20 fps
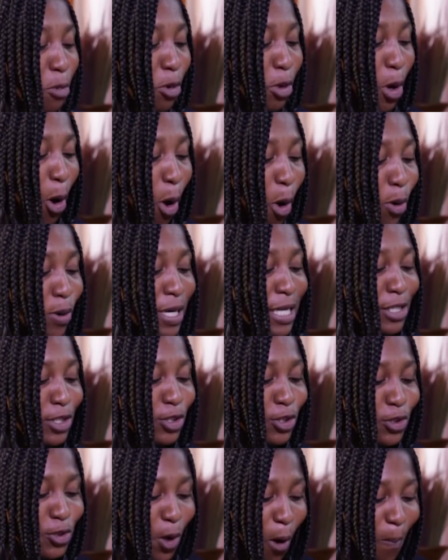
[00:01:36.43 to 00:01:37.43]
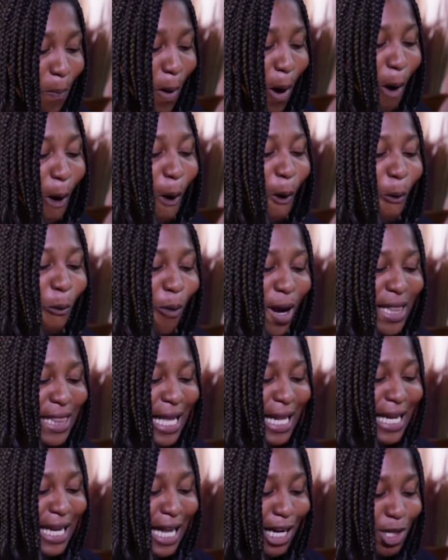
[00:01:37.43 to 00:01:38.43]
will only stop when
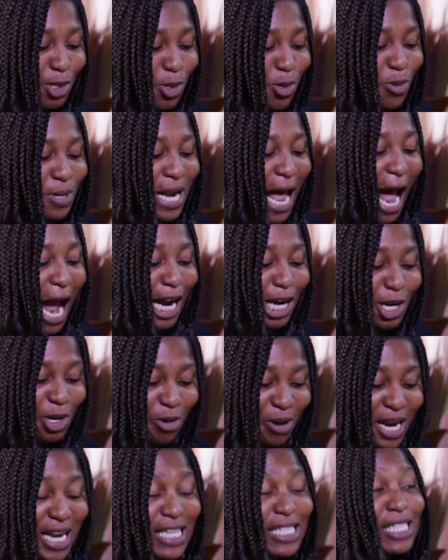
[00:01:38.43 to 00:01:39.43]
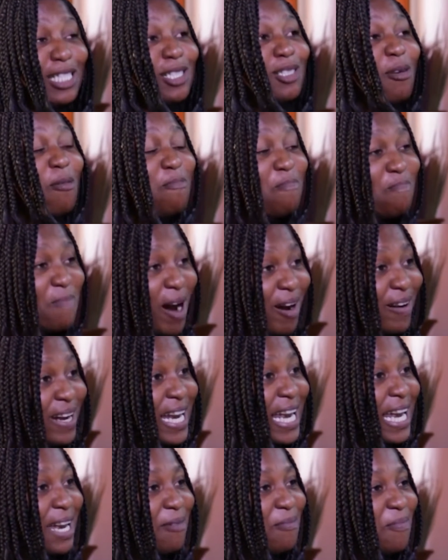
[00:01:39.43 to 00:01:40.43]
the lagoon agrees to
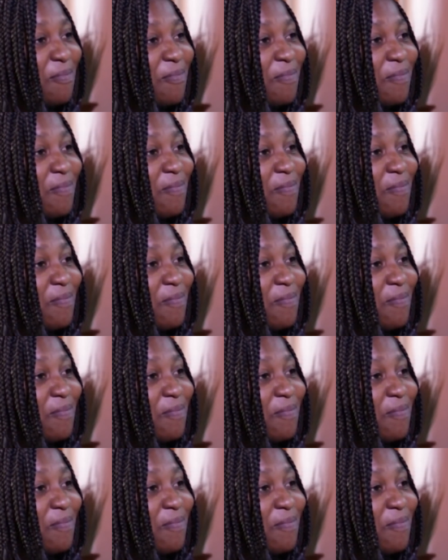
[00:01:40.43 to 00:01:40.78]
marry him.